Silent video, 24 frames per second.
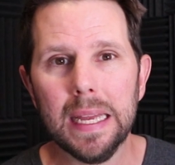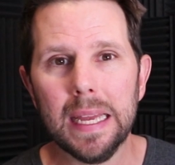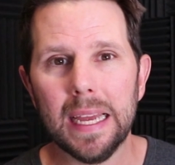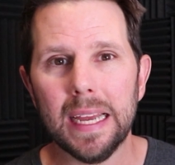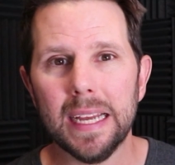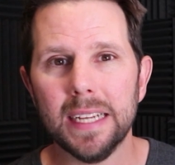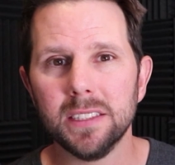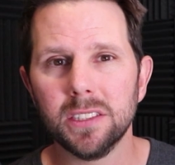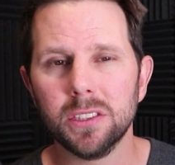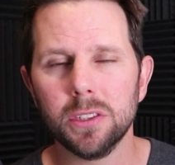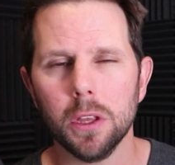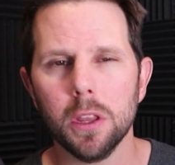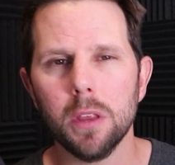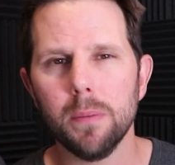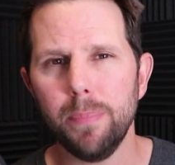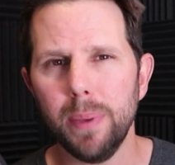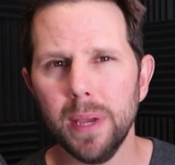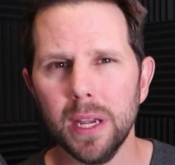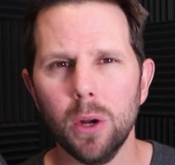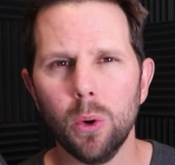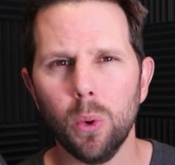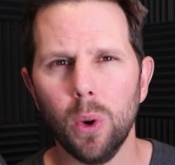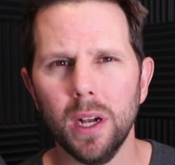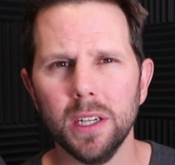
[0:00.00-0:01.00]
And so the
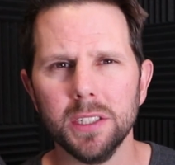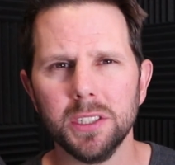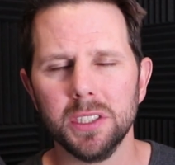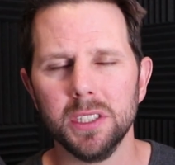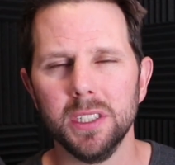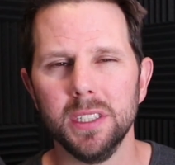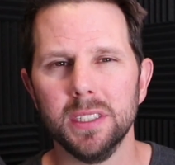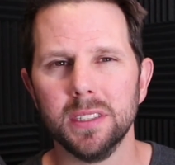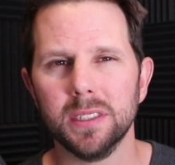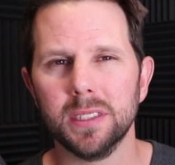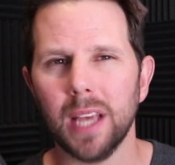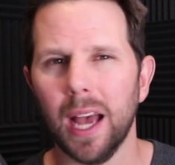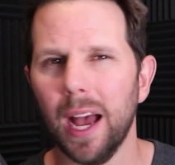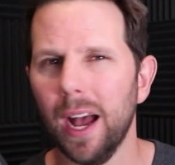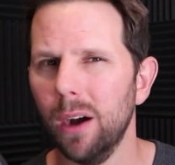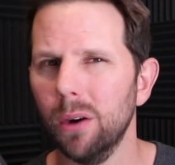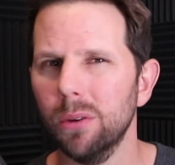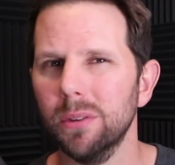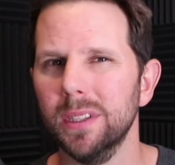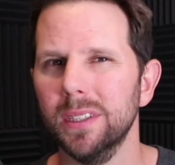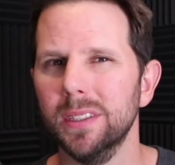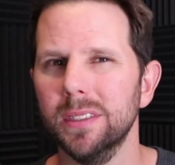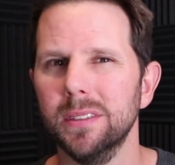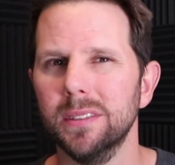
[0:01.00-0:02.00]
big question is, how
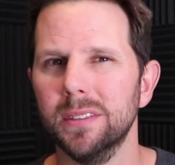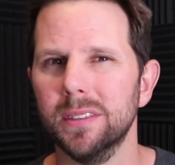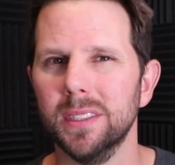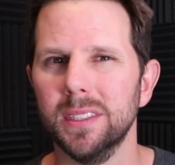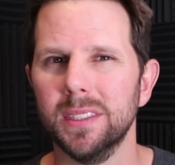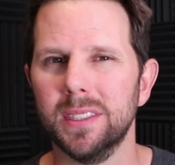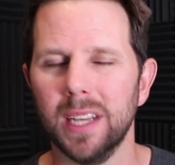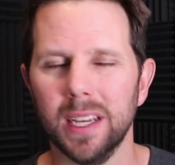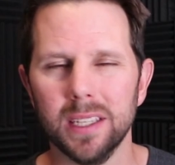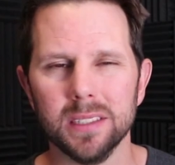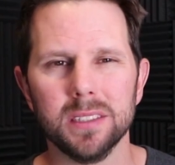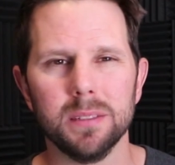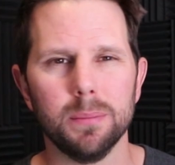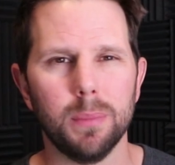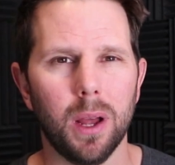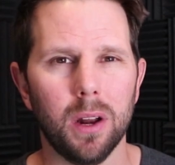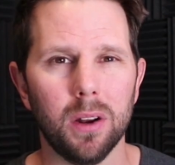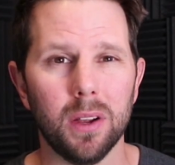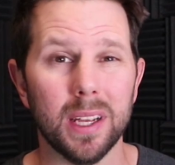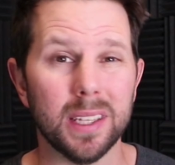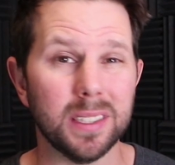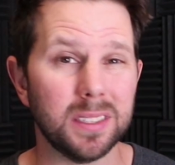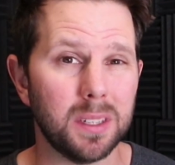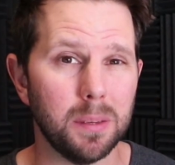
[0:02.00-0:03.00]
does the Tesla Model
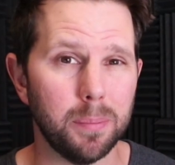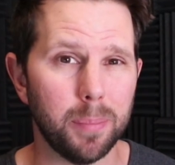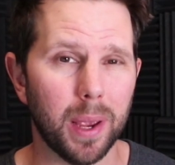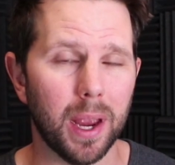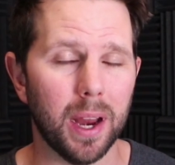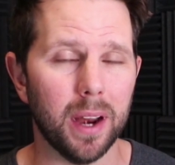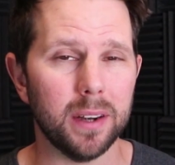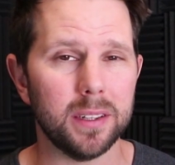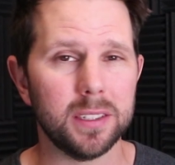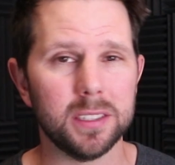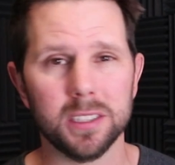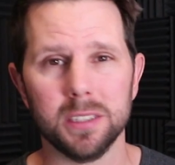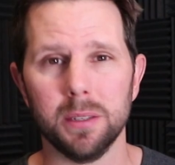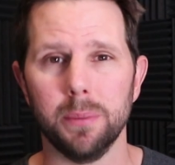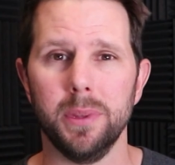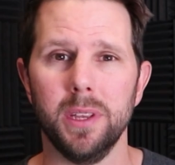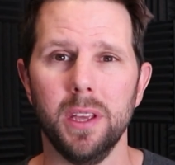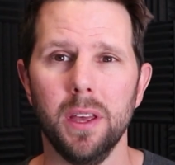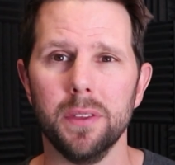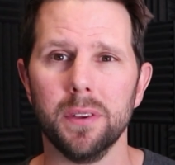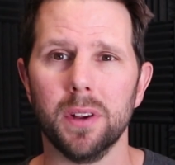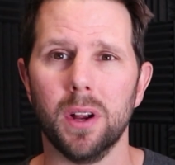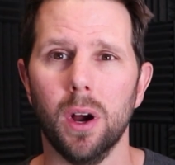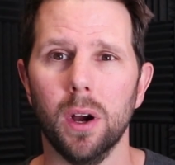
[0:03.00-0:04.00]
S compare to some of the
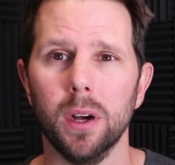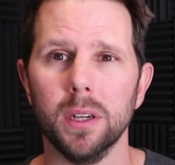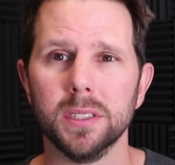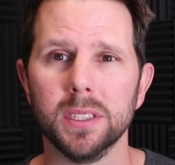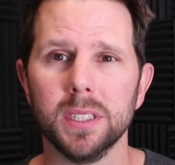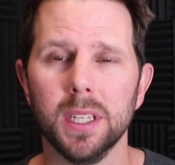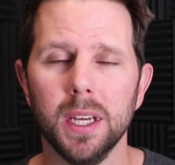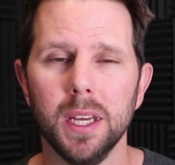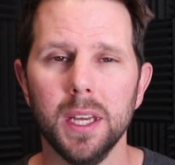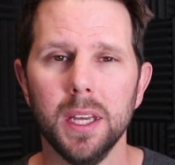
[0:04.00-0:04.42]
other cars?